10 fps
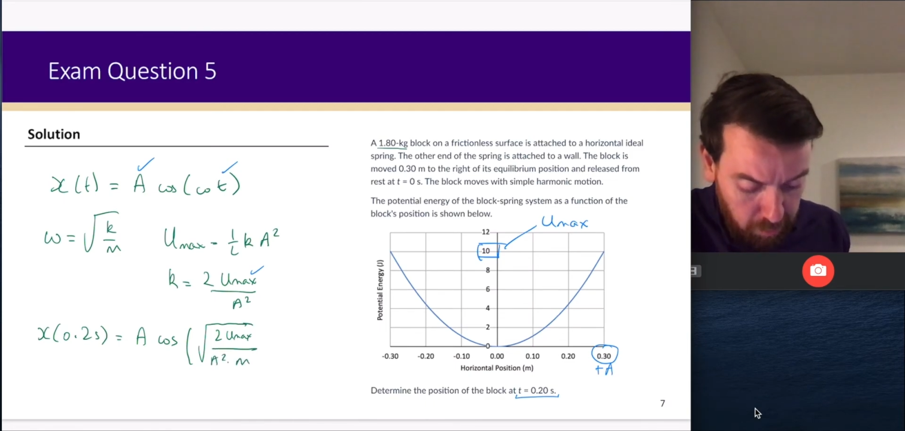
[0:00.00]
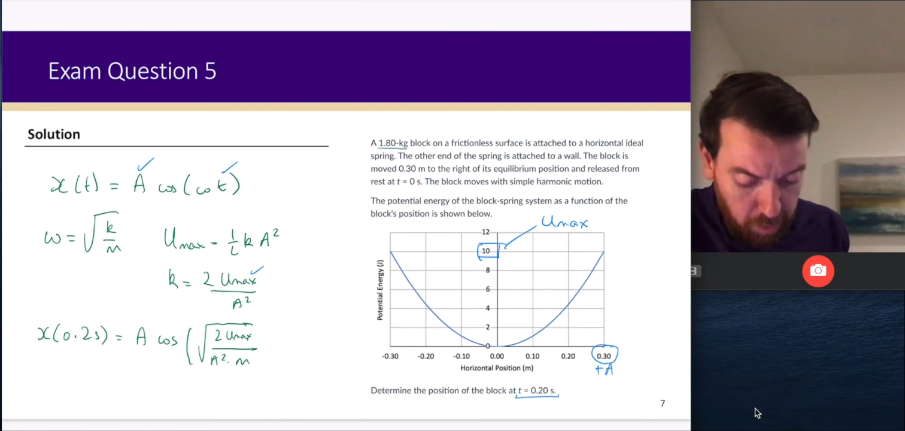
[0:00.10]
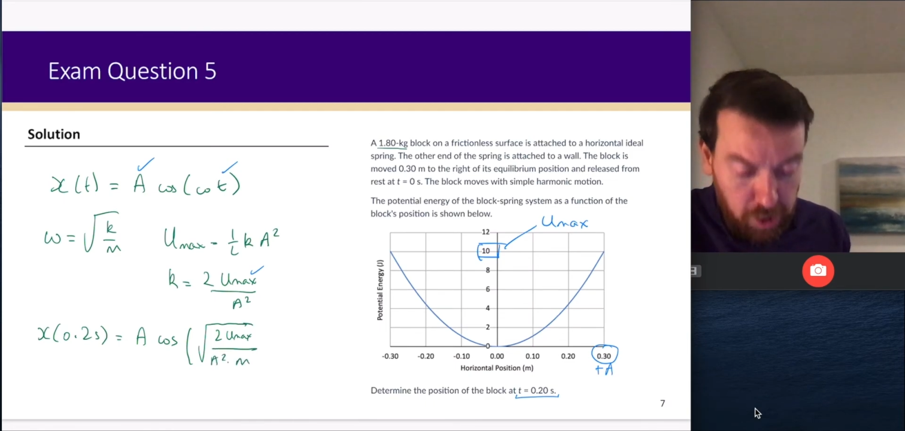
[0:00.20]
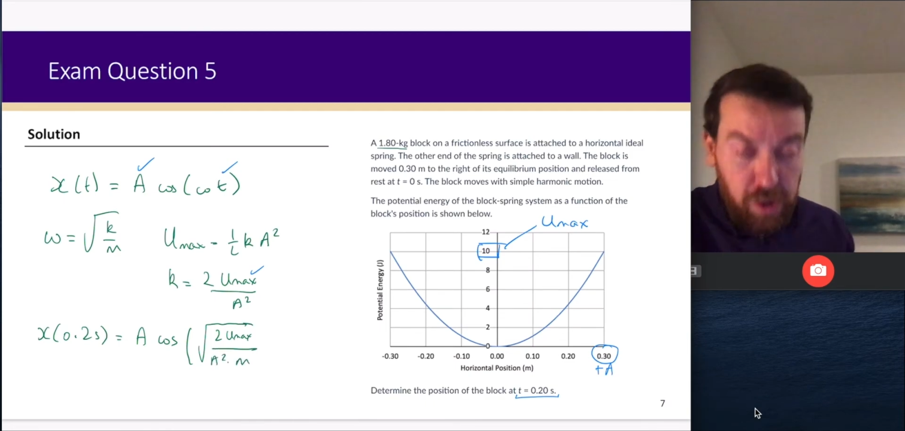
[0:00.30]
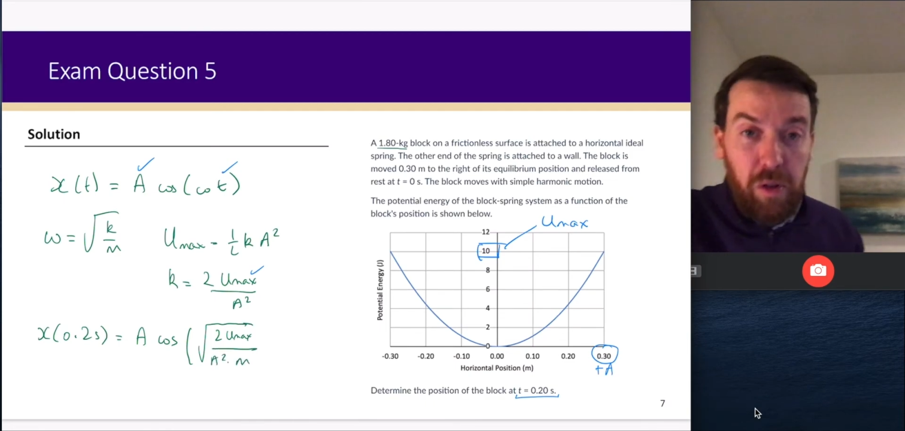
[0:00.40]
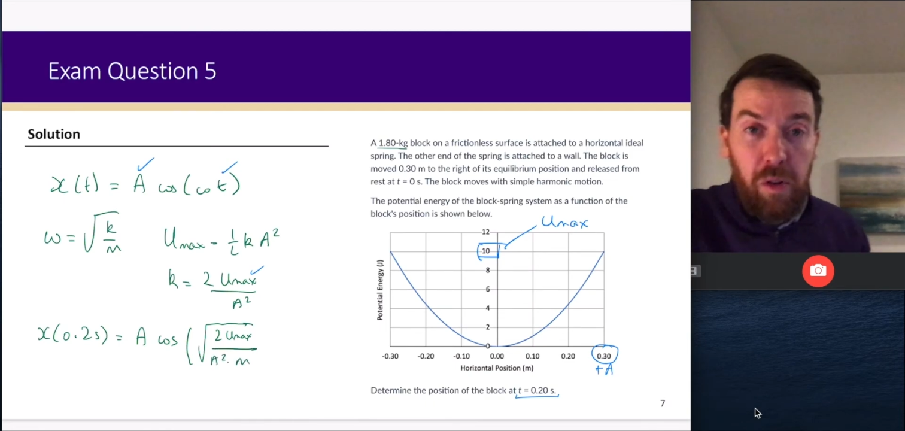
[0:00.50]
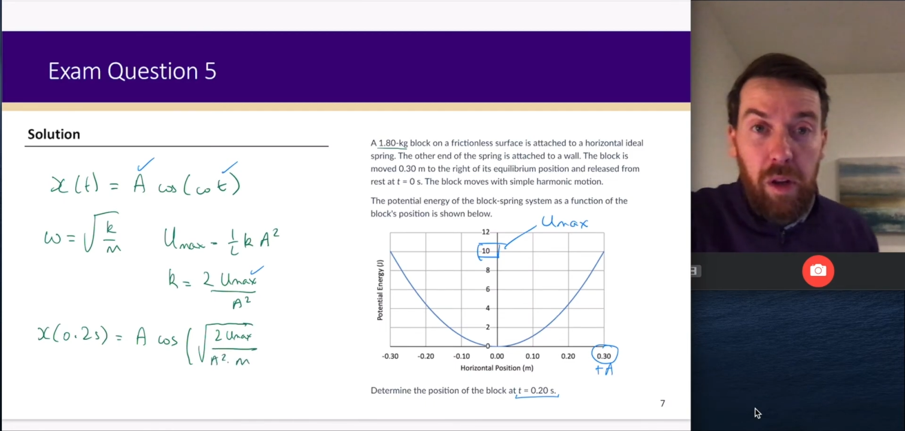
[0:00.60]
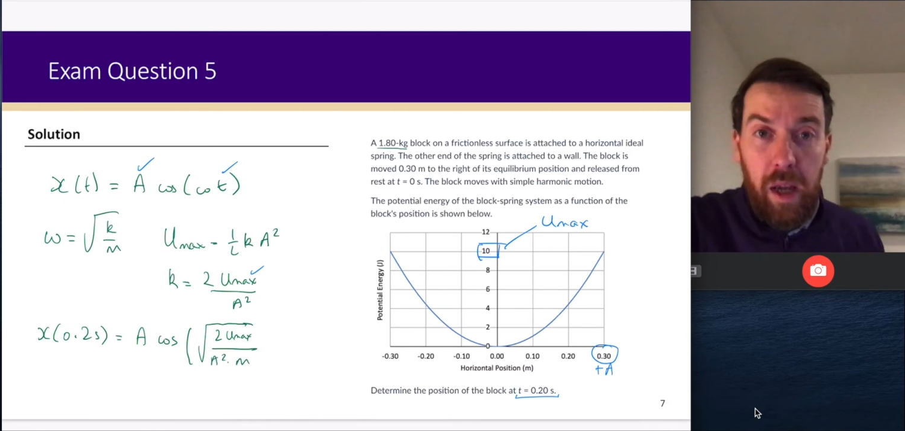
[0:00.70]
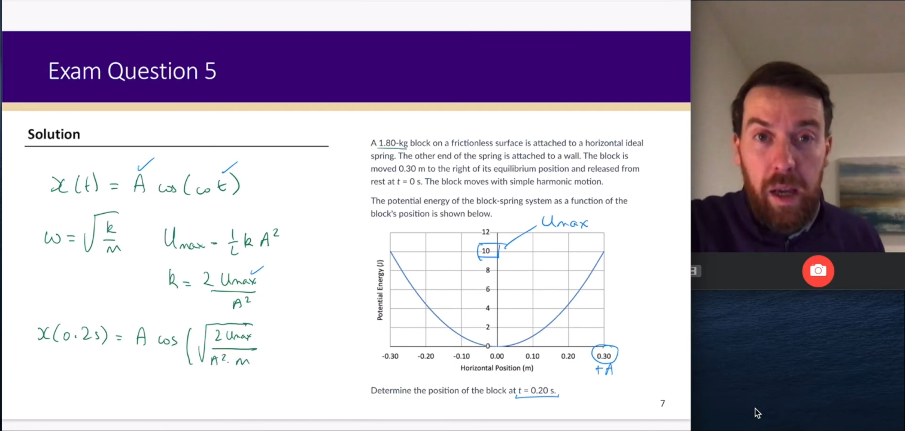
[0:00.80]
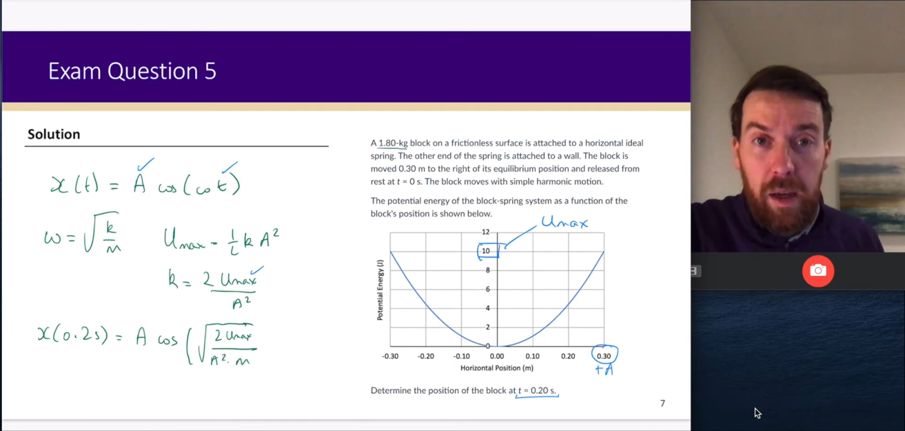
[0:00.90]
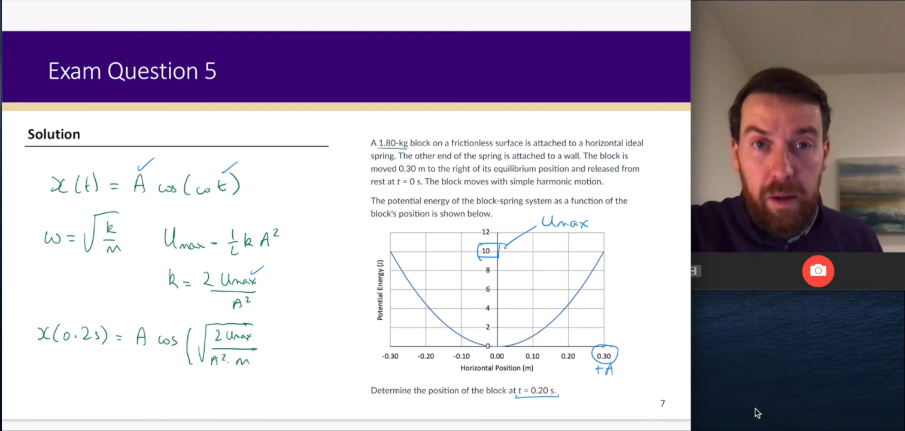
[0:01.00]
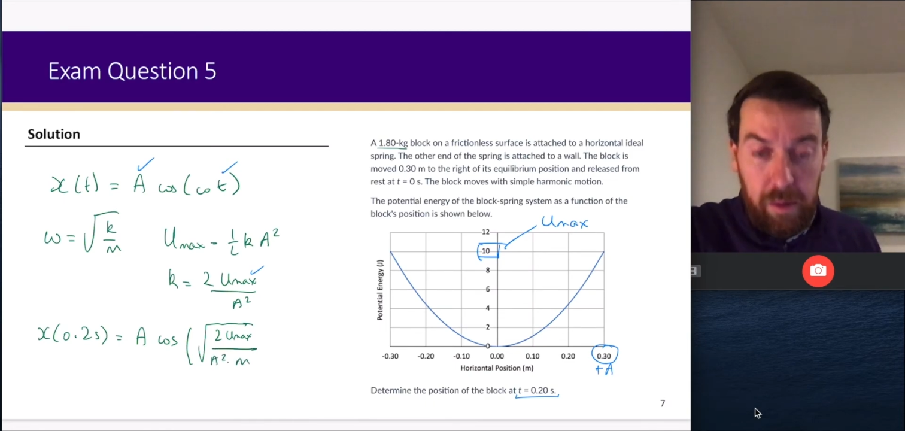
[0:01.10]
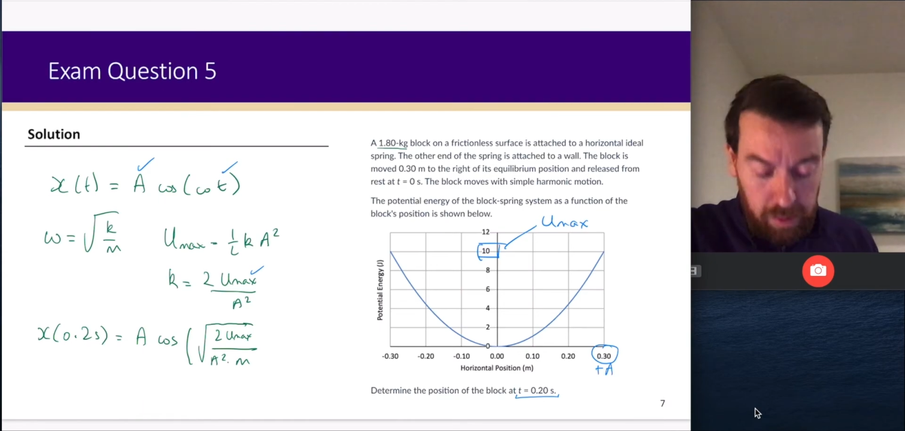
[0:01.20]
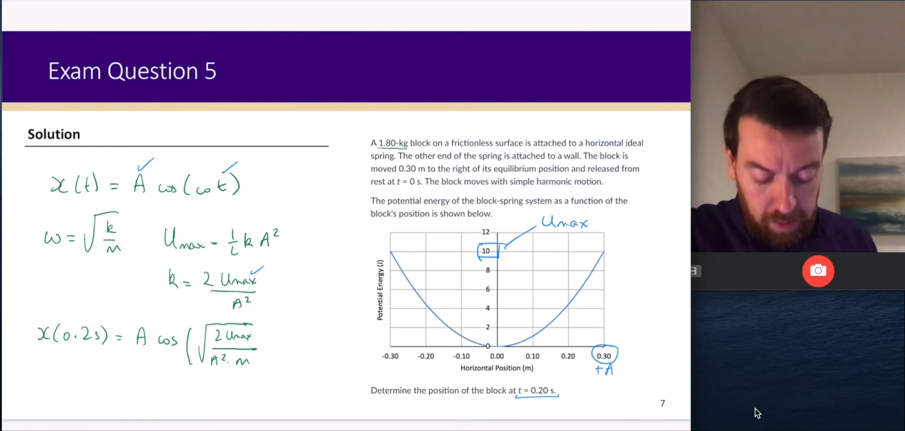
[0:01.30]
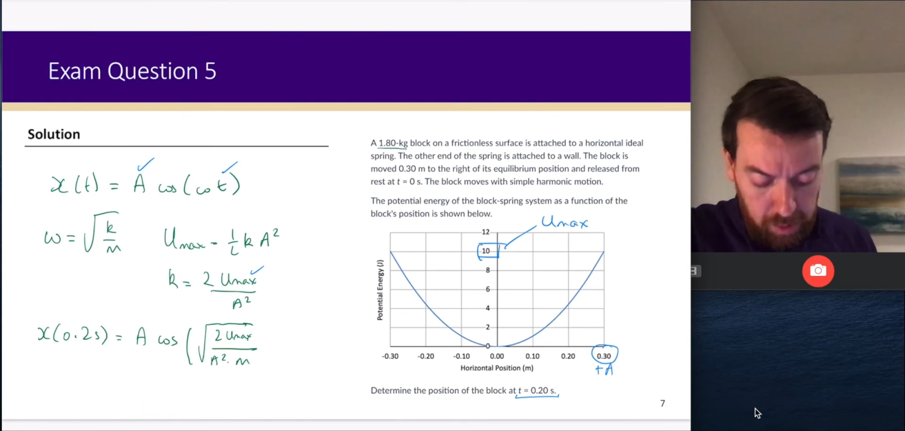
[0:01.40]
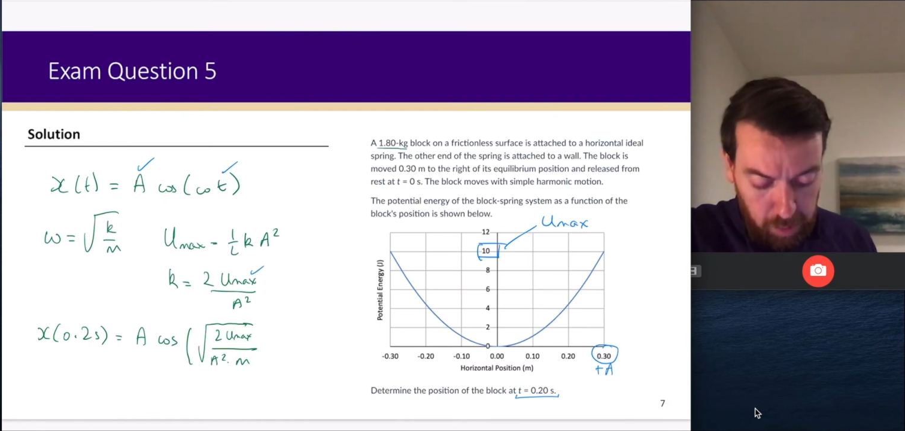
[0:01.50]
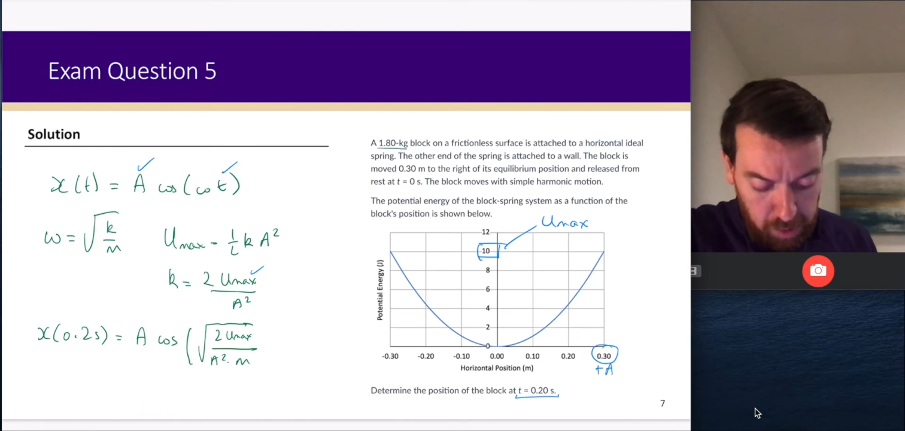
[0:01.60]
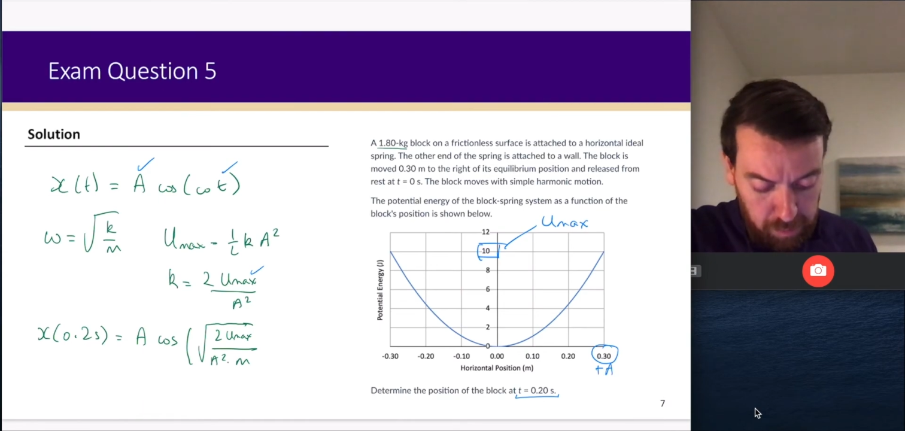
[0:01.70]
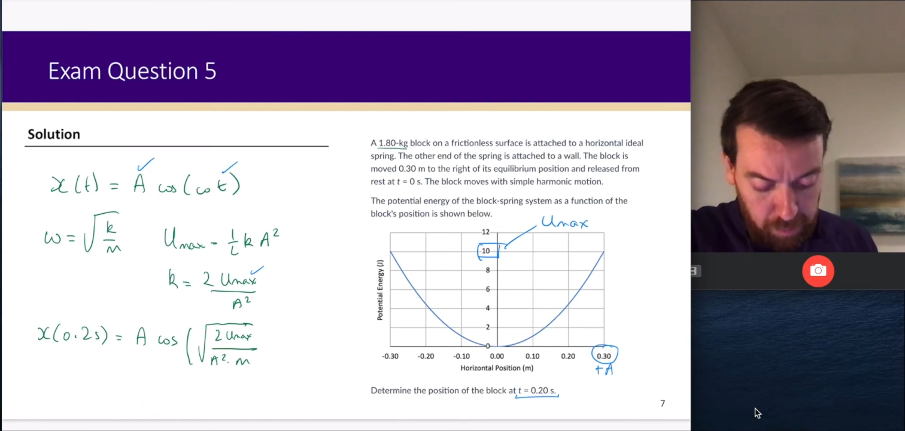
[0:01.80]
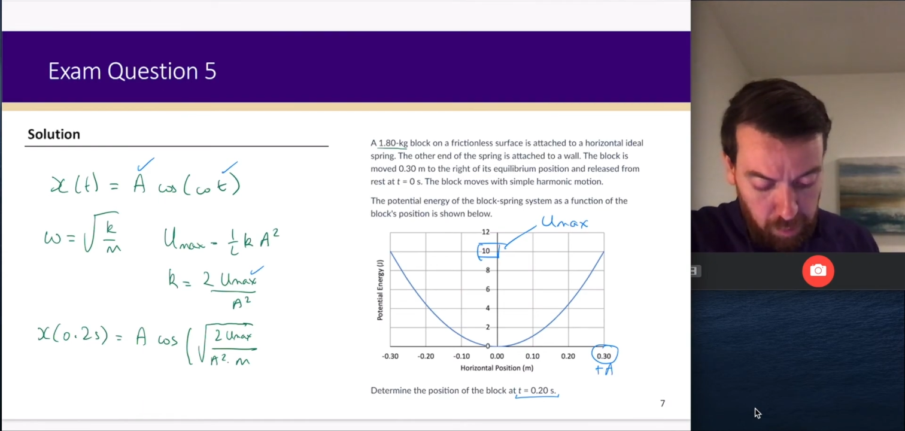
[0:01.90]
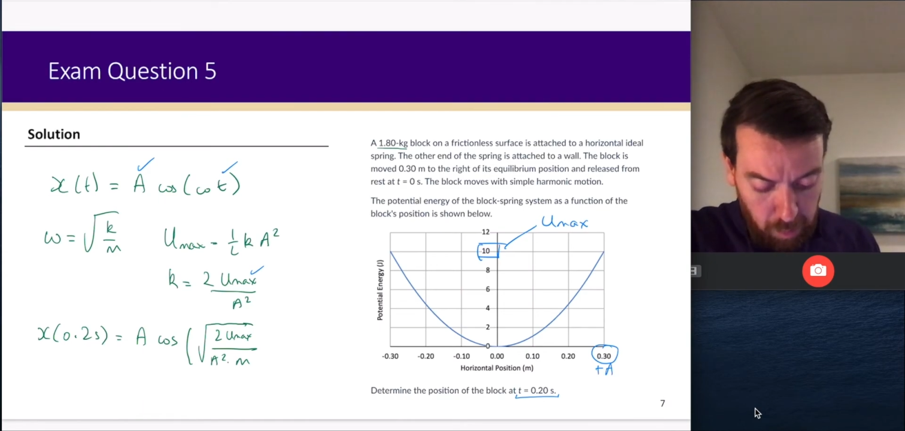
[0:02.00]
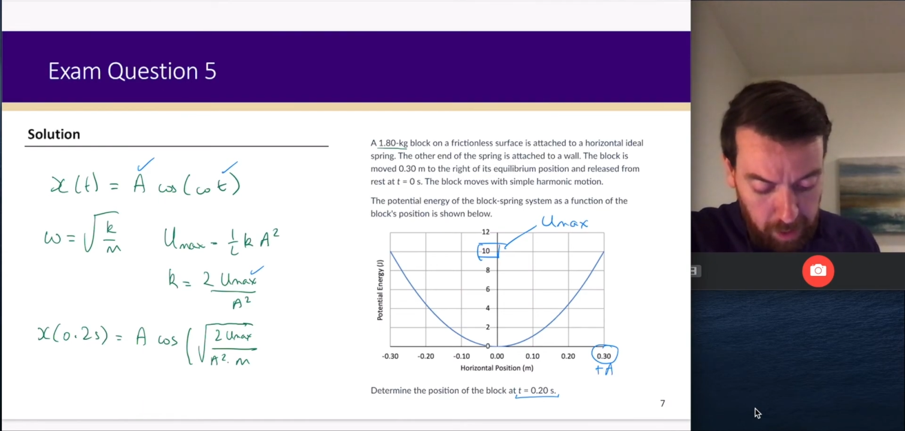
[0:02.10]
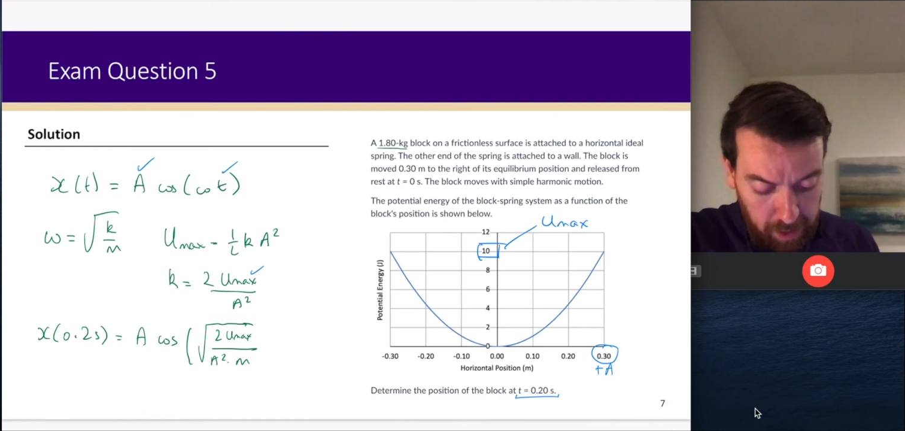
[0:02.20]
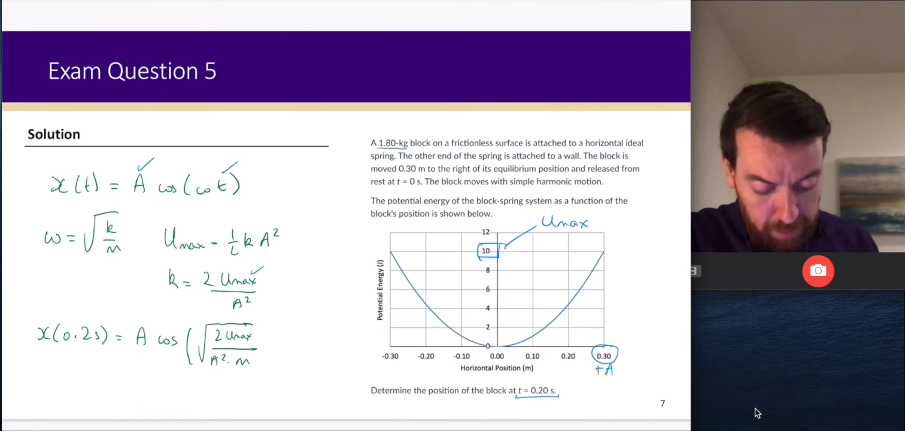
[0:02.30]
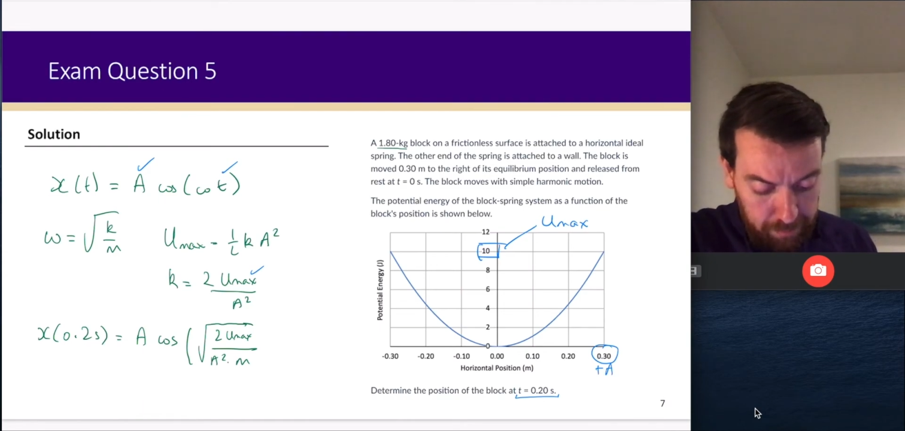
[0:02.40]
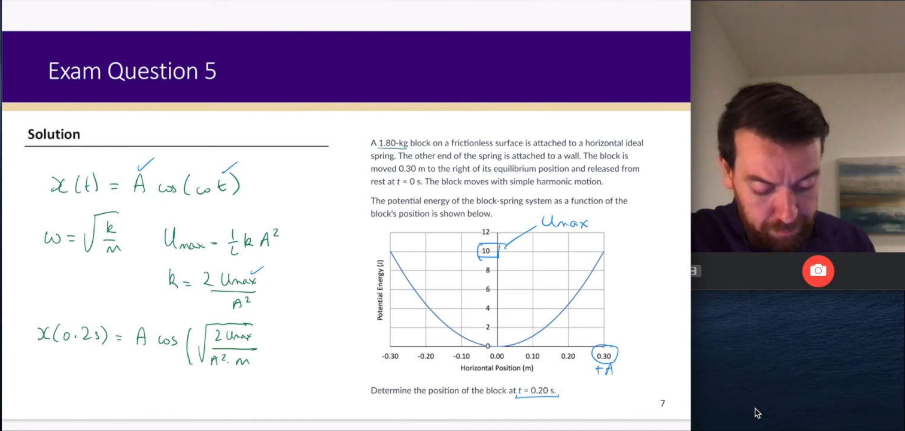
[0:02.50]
original expression for omega,